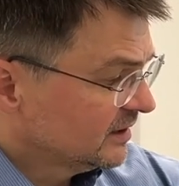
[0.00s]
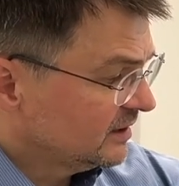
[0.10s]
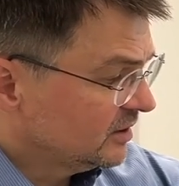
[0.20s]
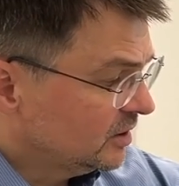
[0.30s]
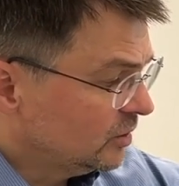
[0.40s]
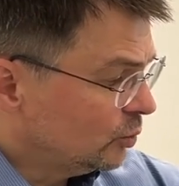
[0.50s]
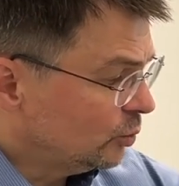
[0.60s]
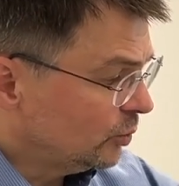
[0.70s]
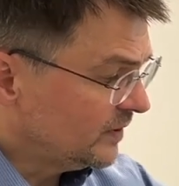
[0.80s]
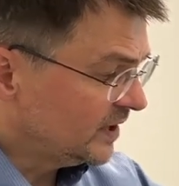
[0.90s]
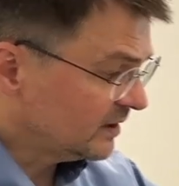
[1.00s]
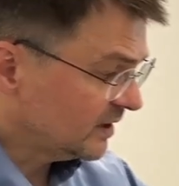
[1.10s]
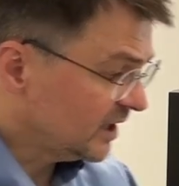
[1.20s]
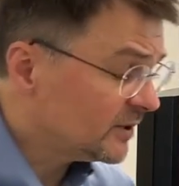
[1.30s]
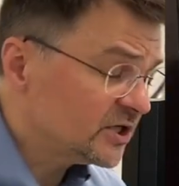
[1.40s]
The
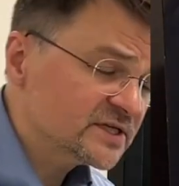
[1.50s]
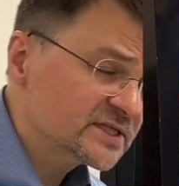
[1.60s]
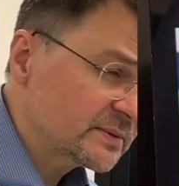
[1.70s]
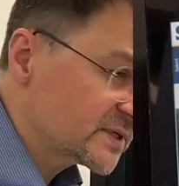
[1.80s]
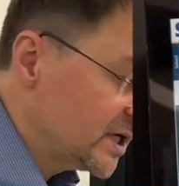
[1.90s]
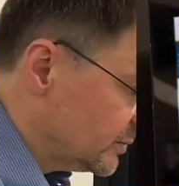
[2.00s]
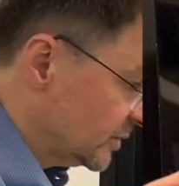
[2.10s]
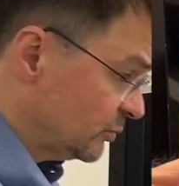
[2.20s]
calibration substrate